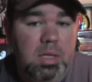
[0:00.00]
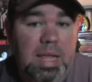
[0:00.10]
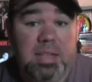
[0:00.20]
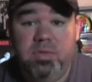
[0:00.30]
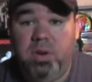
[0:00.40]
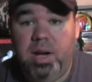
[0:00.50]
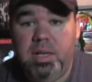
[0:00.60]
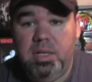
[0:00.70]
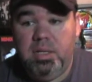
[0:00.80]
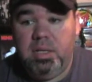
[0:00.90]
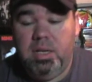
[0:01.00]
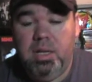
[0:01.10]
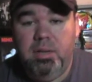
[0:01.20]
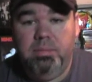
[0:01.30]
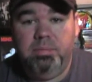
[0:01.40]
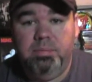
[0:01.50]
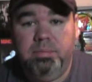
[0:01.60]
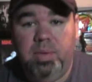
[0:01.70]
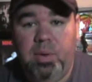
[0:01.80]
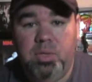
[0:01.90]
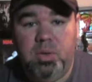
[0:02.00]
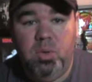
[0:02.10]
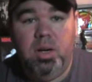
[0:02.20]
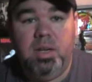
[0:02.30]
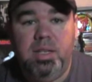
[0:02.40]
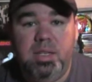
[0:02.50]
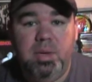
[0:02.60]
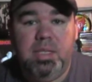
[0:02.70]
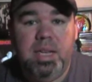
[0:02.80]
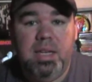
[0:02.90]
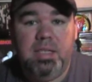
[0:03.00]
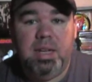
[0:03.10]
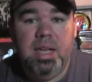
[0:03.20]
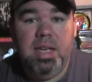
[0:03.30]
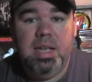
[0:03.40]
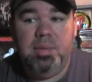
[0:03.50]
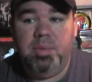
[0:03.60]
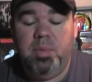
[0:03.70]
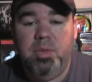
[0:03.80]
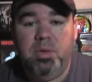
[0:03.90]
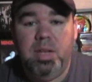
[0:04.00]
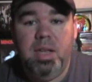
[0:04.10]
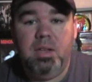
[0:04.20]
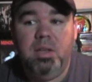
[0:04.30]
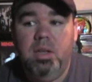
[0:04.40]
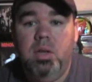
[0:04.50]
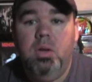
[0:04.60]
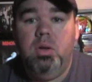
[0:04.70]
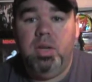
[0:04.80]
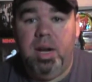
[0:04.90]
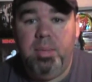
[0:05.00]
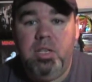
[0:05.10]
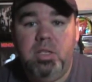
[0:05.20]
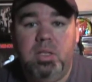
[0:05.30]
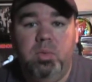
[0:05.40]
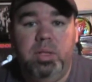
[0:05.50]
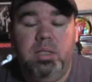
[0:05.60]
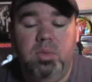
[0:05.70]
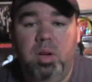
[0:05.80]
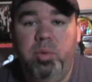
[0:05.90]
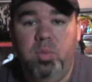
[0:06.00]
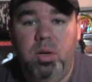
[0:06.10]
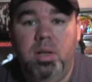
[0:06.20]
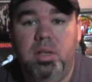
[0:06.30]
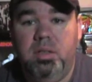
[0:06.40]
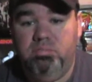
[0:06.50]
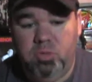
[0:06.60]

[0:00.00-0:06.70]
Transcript: last Friday, I was at work, and he sent me a text, said, "Hey, I'm coming through town, can I meet you somewhere?" I said, "Well, I'm at work."